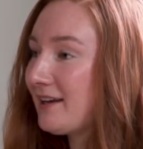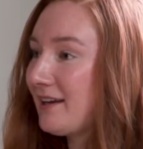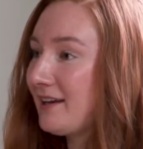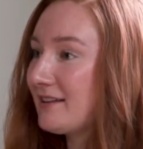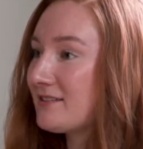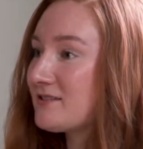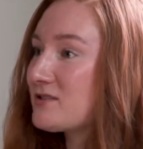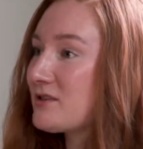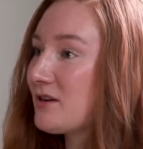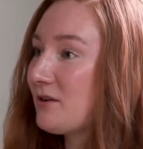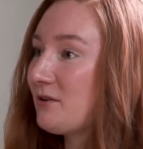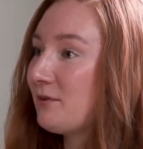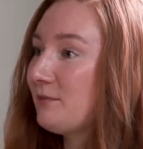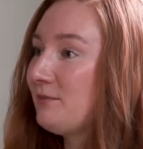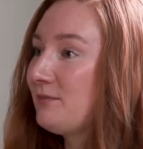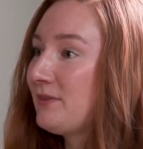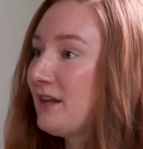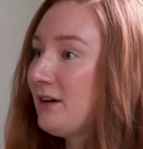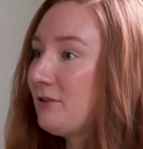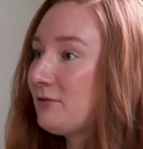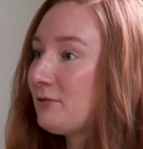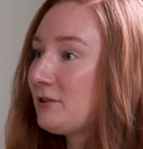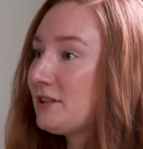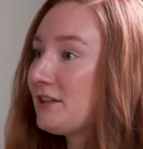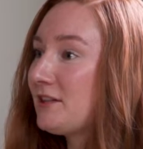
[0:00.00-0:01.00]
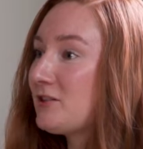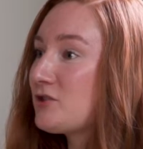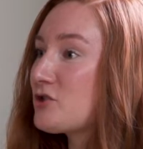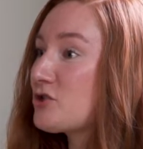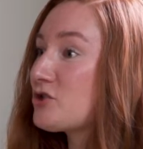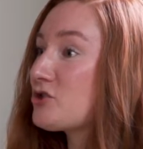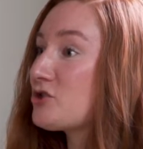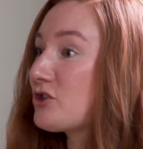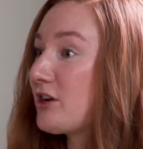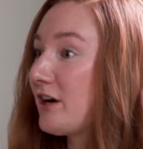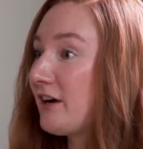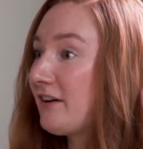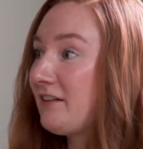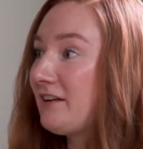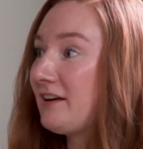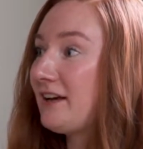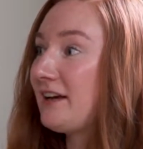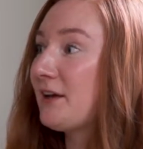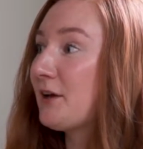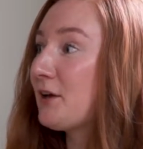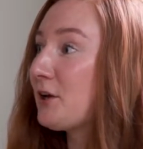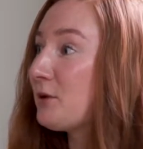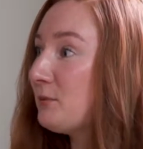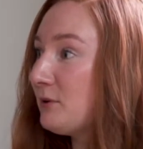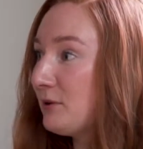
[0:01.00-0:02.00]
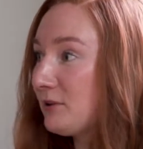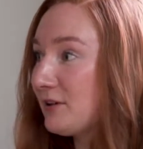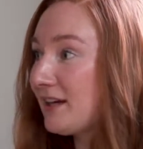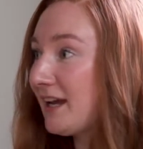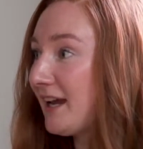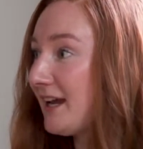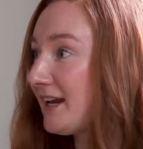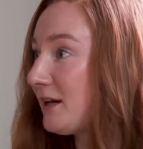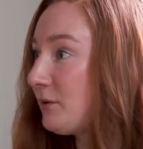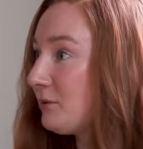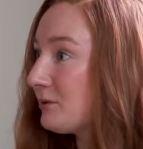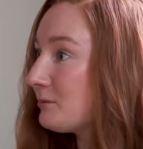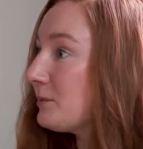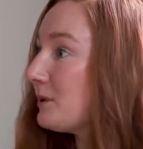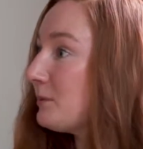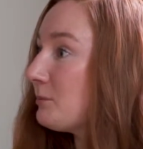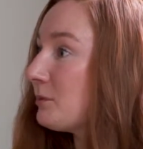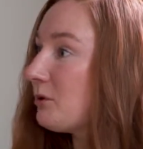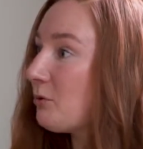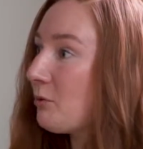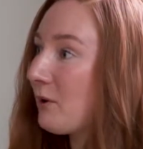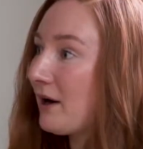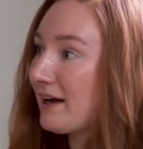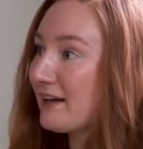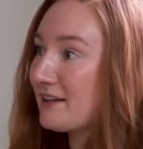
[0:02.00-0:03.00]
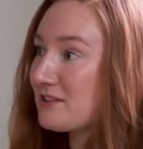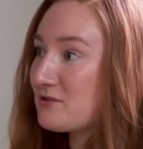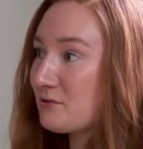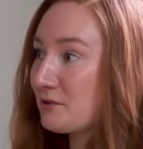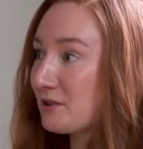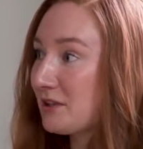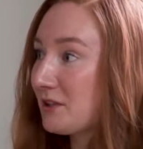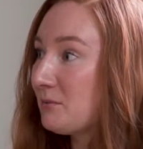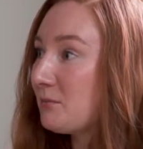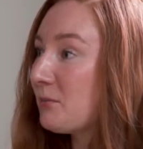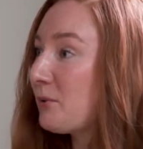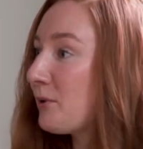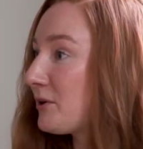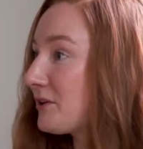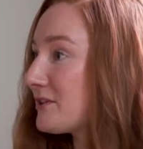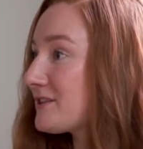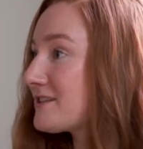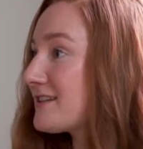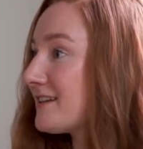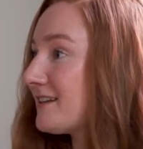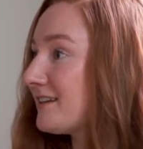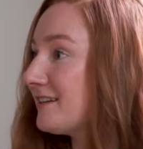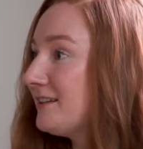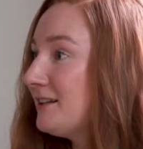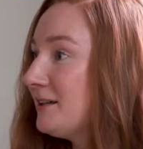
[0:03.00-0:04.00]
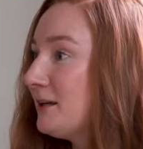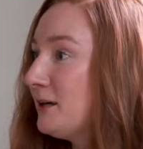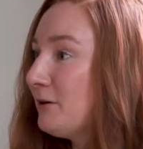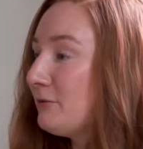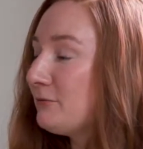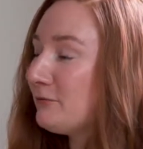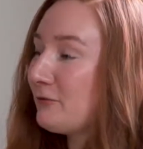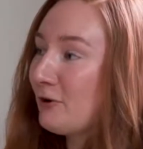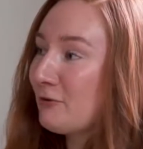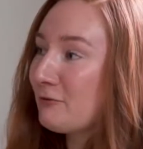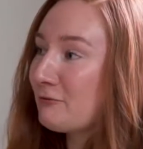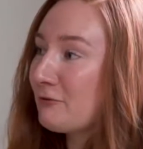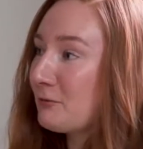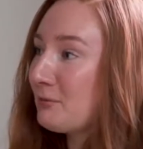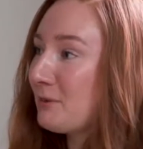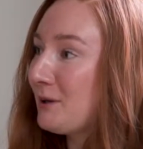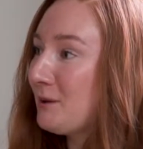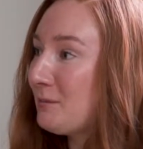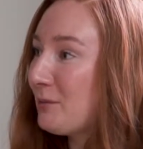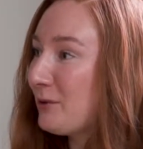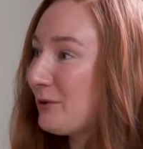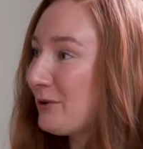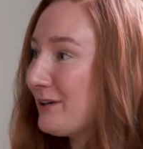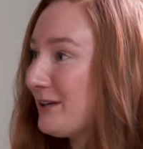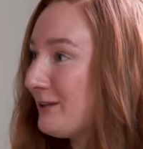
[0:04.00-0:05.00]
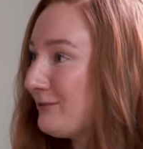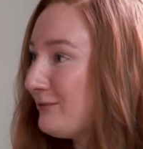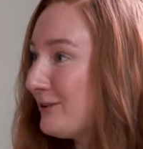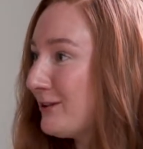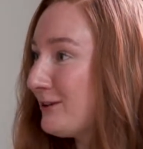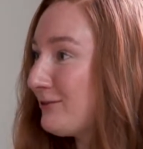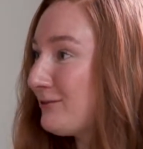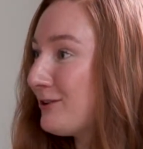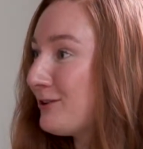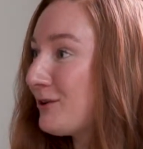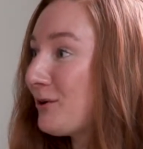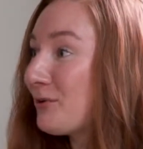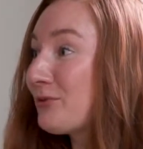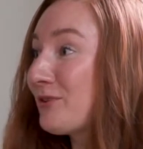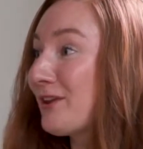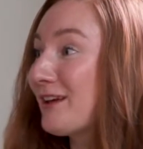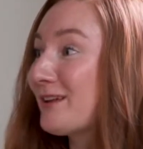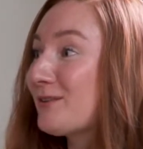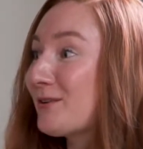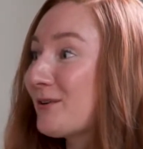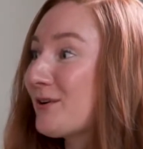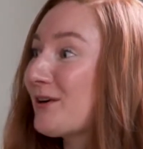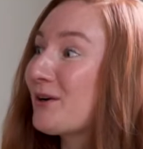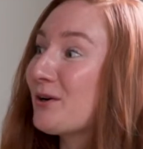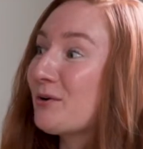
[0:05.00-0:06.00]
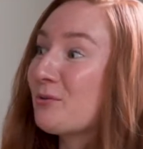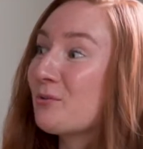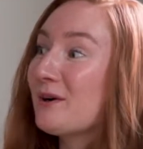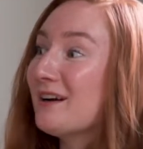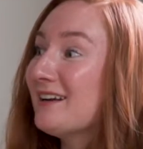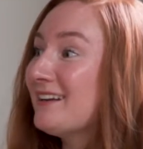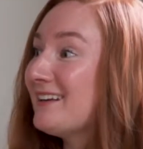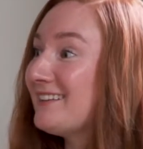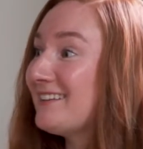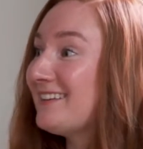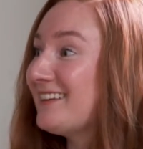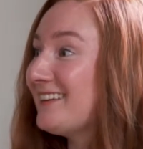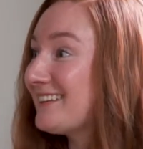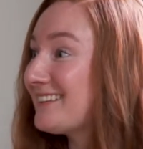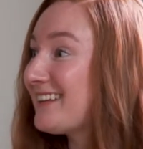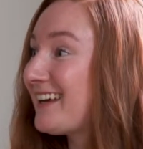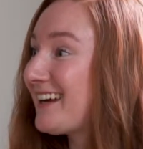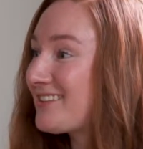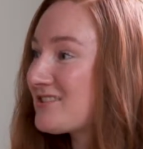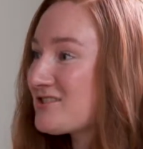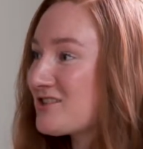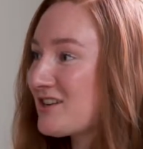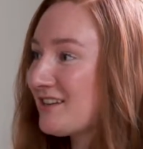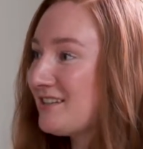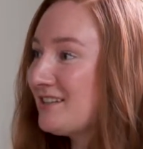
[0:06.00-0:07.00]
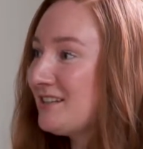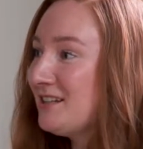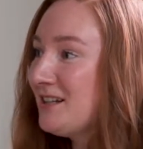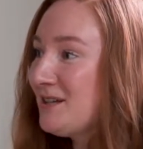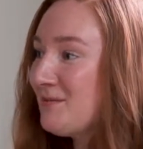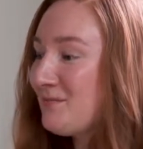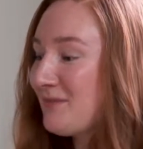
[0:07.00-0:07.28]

And so really just sharing and communicating with people why it's really important to vote for people, even if you don't think they're going to win in the election.